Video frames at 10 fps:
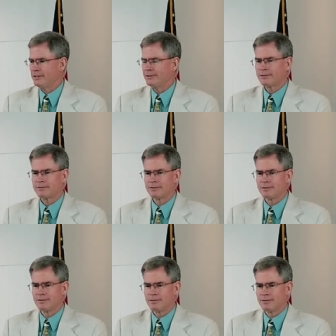things.
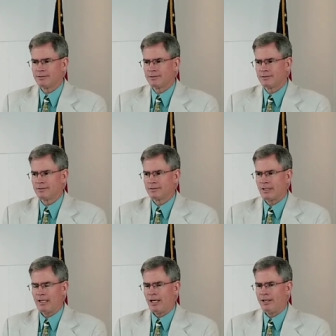
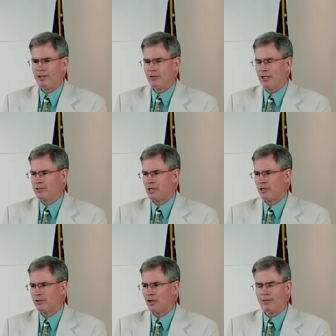I know that I
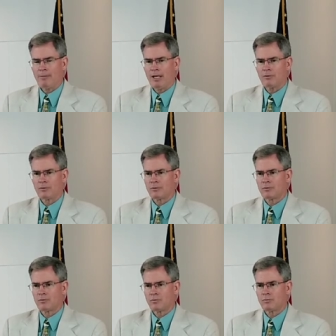talk a lot about
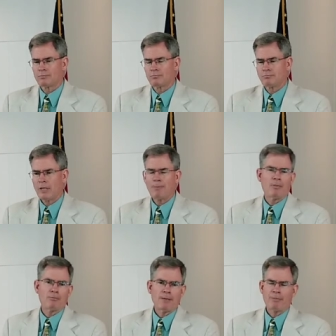
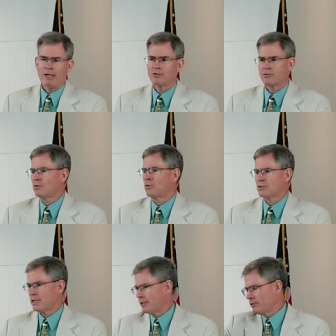my, my parents, of
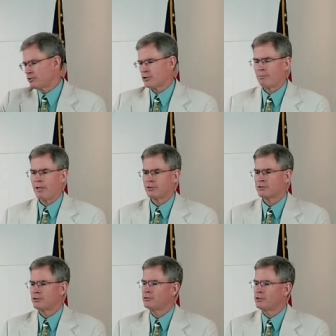course. I know that your
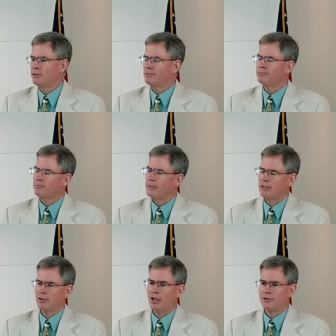parents do too.
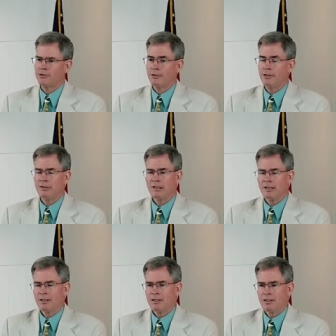Mean a lot to you.
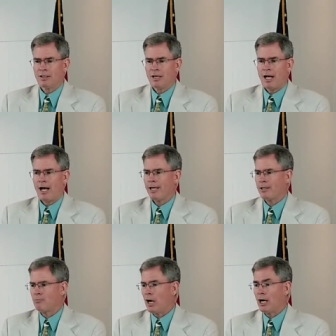I
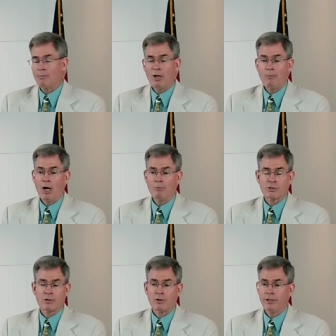admire my
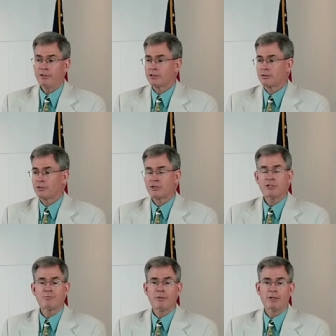mom's courage.
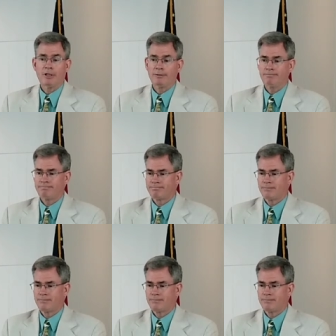She's been um,